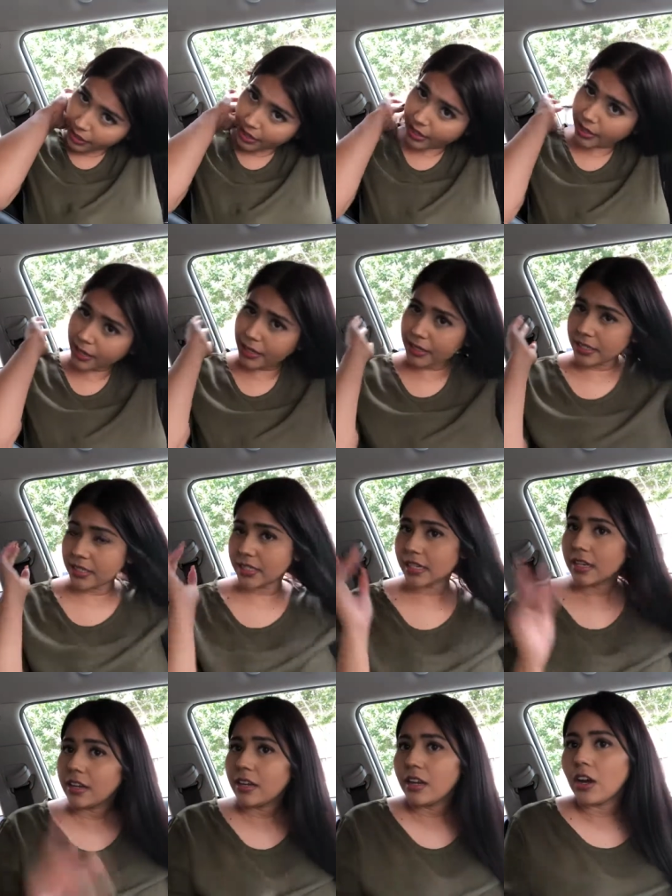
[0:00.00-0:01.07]
and
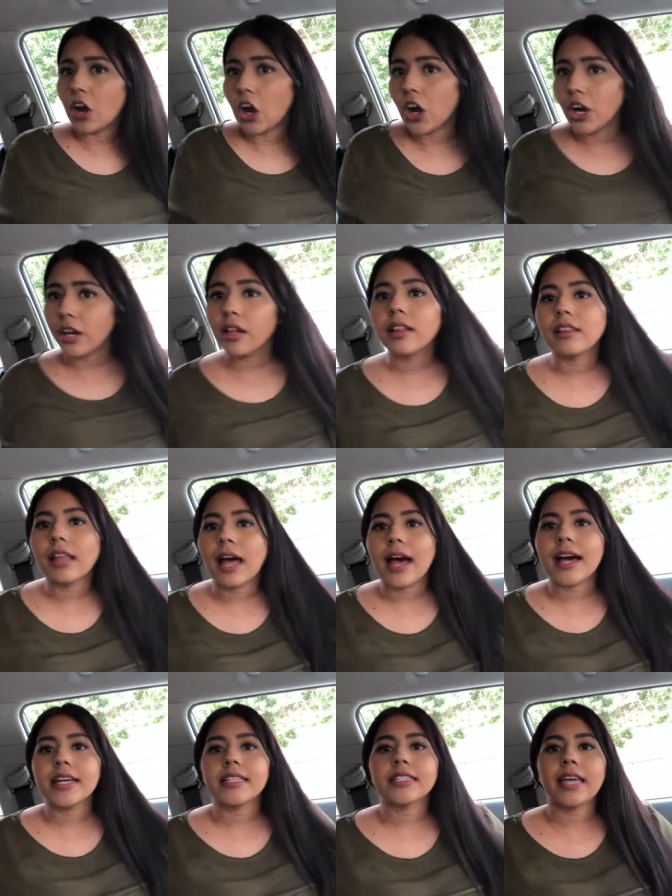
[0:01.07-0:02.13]
our
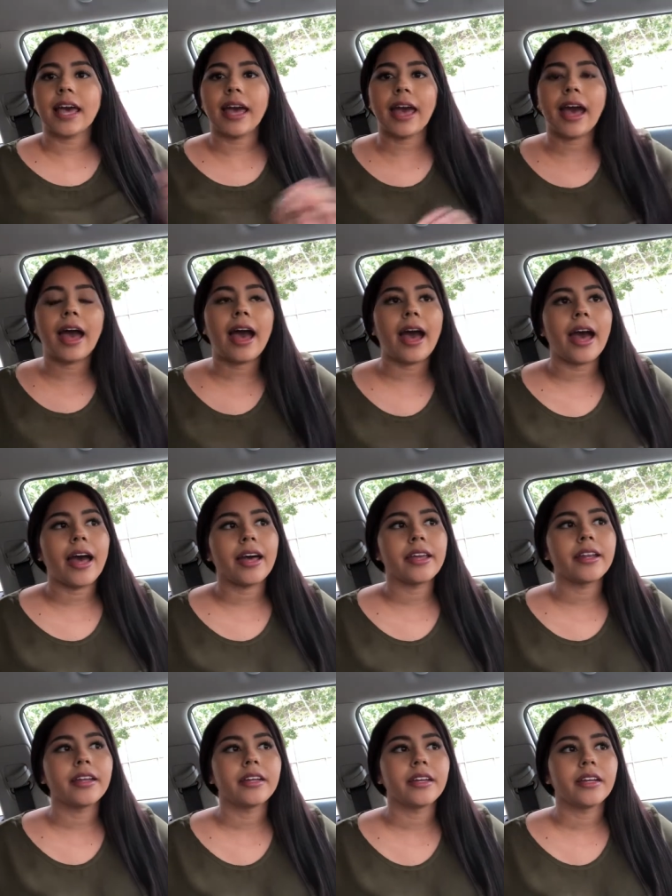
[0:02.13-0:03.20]
class had
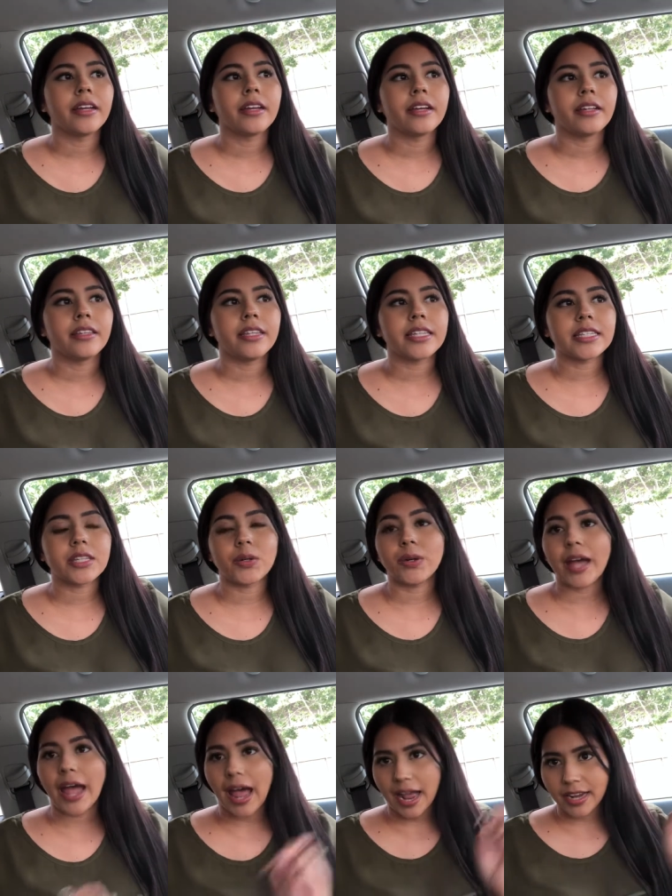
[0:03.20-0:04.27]
this little
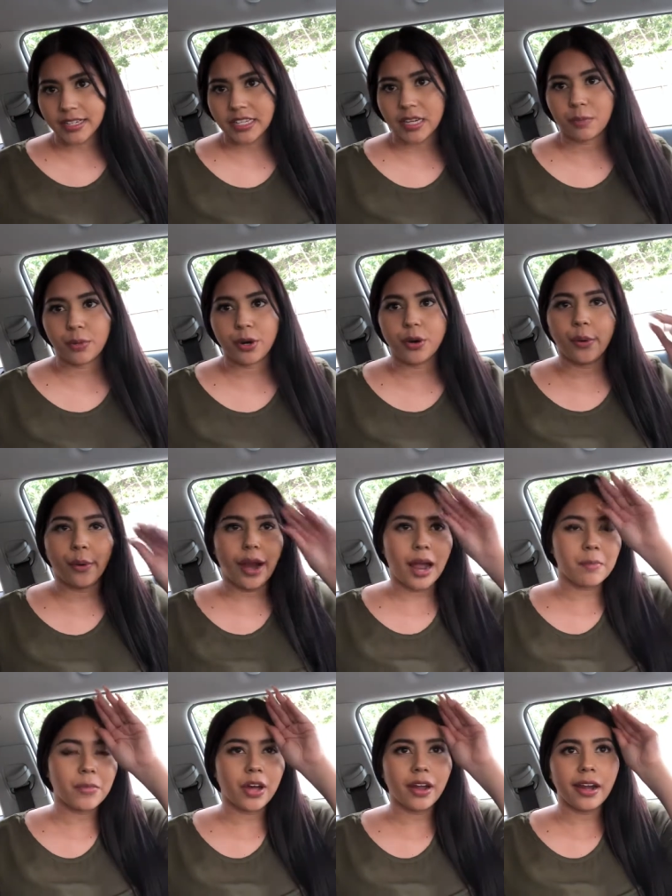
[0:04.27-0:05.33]
acting
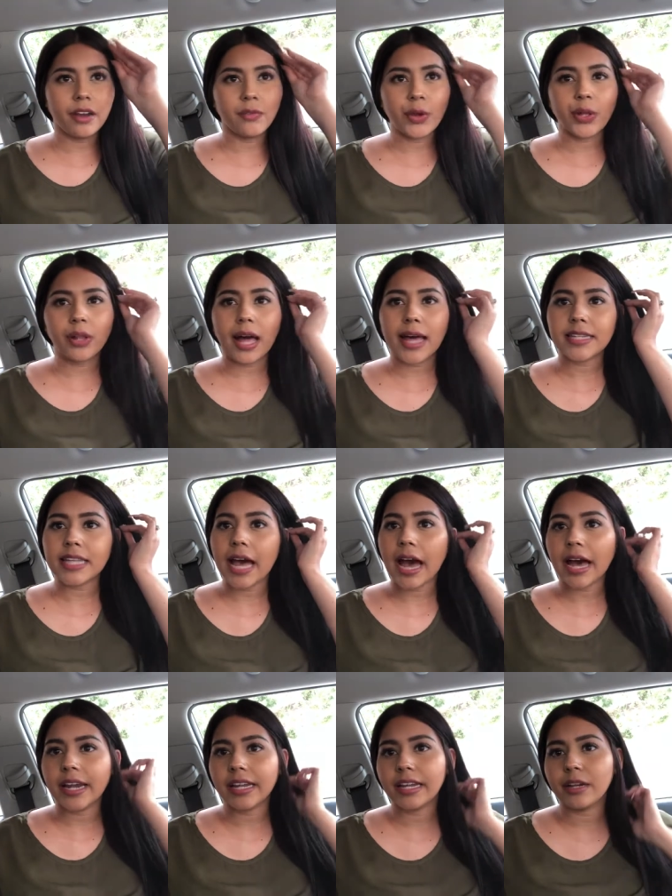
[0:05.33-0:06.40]
program. Not every class
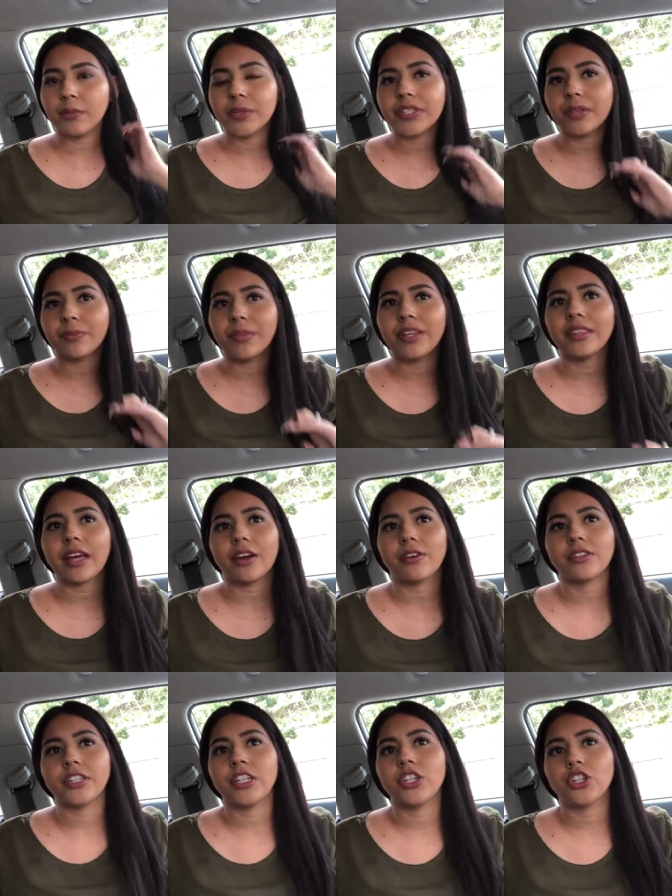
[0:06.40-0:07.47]
had it. It was something that our
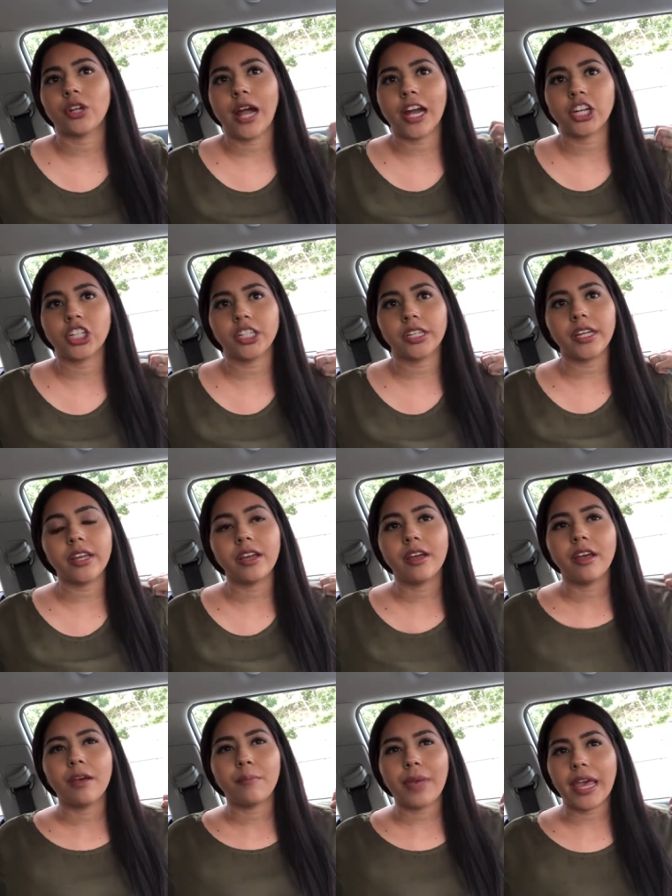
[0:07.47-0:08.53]
teacher actually
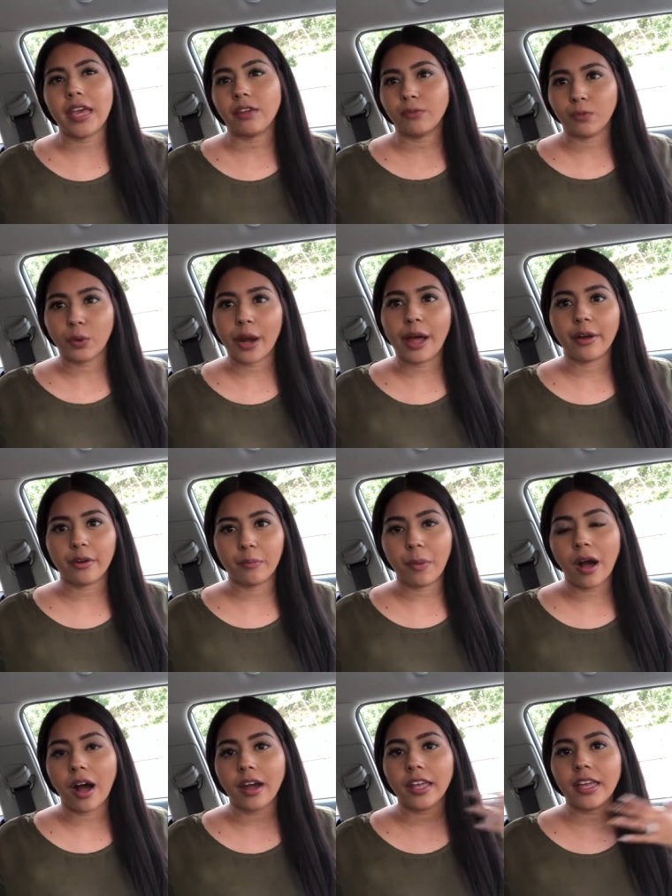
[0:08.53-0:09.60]
paid for out of
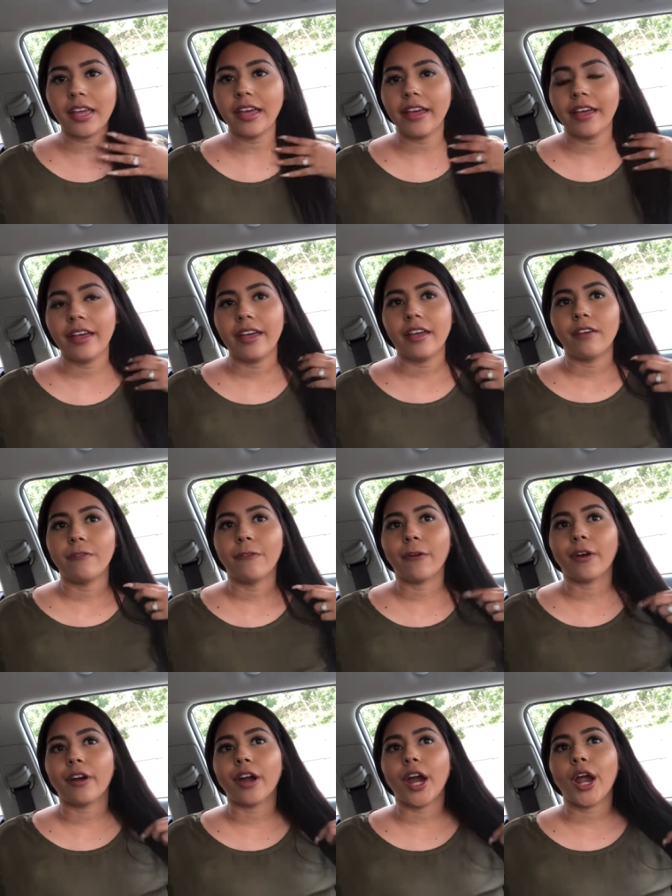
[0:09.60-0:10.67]
pocket
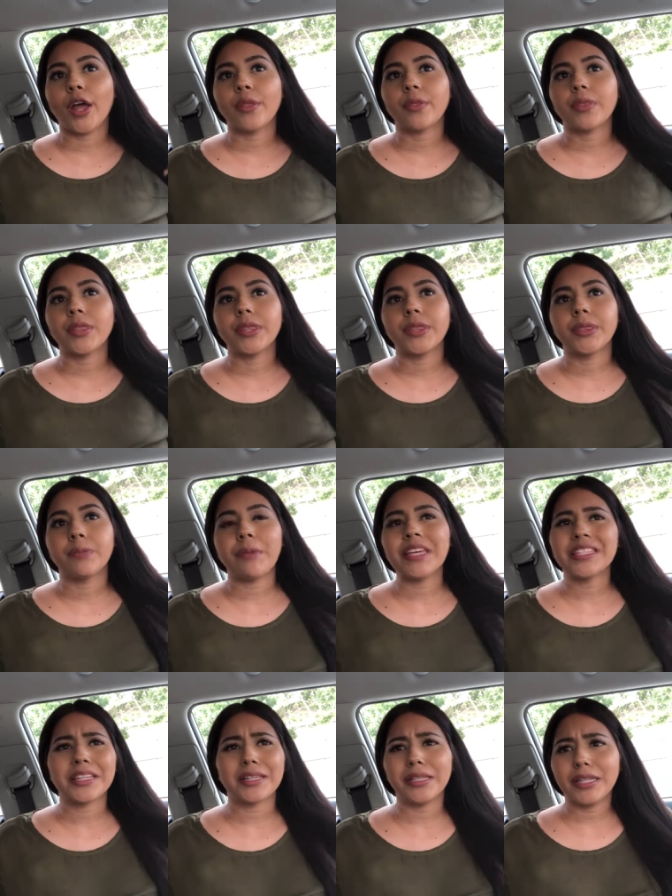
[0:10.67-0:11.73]
for
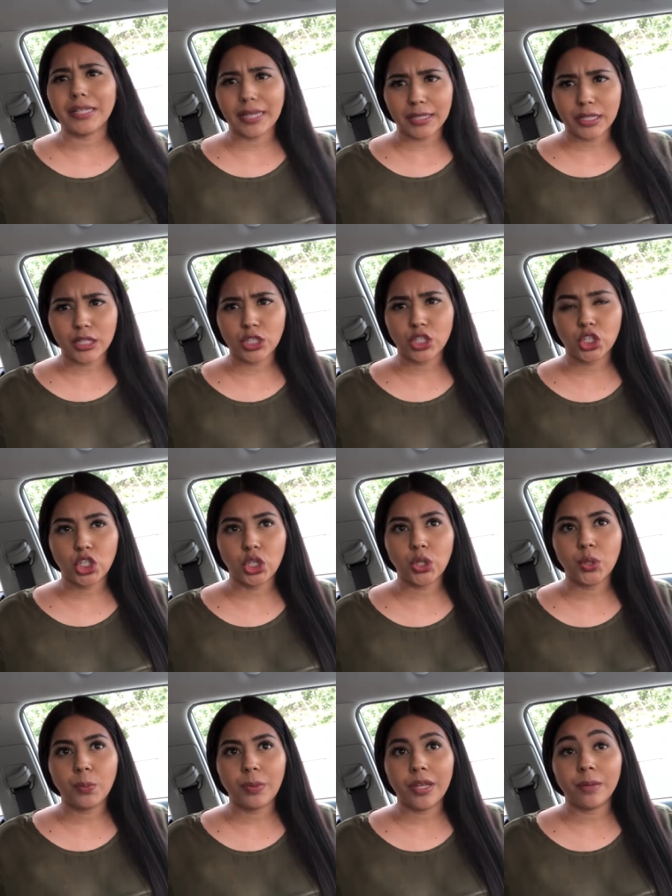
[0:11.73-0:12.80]
basically like these
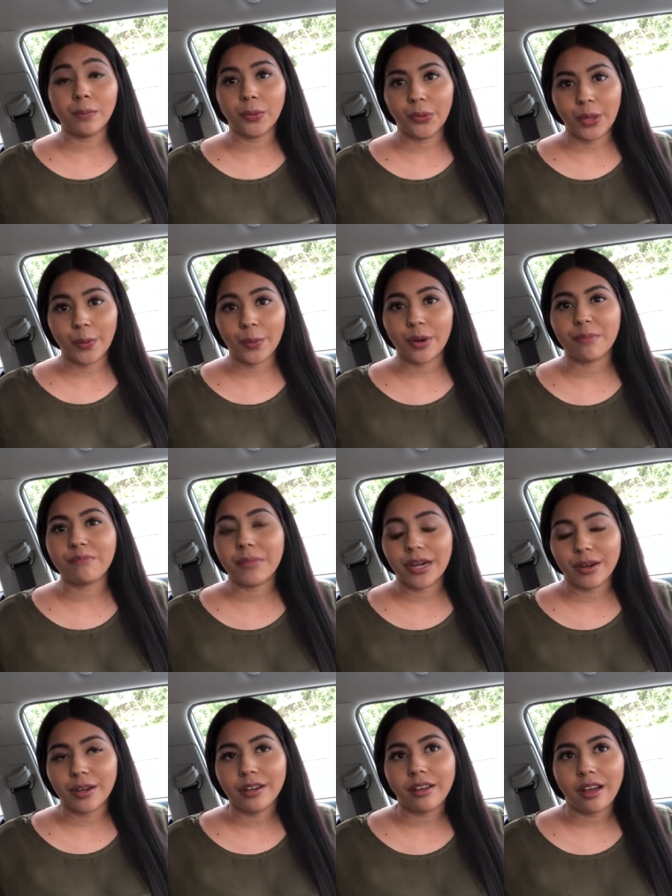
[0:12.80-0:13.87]
2 people. They were a
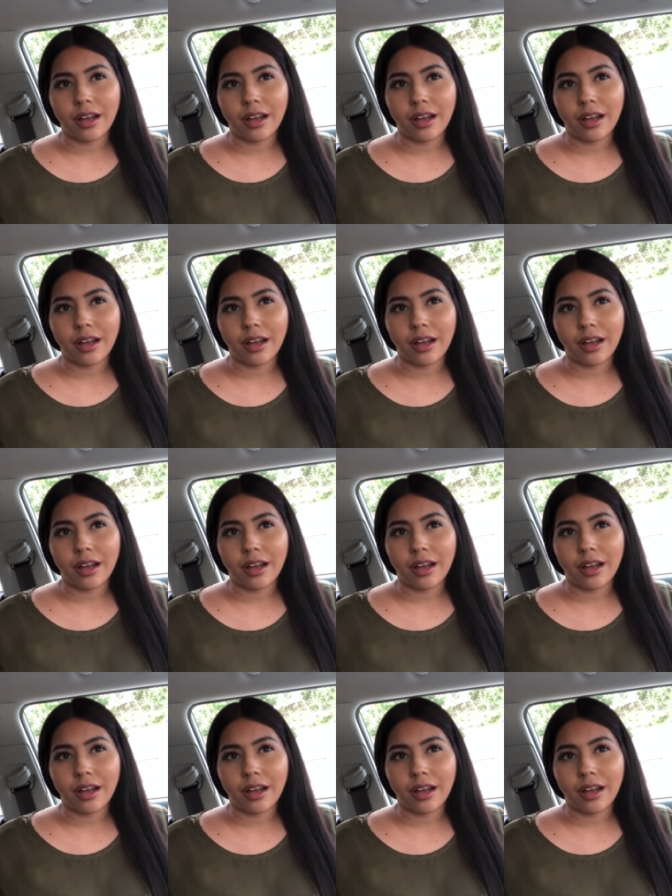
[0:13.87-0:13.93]
married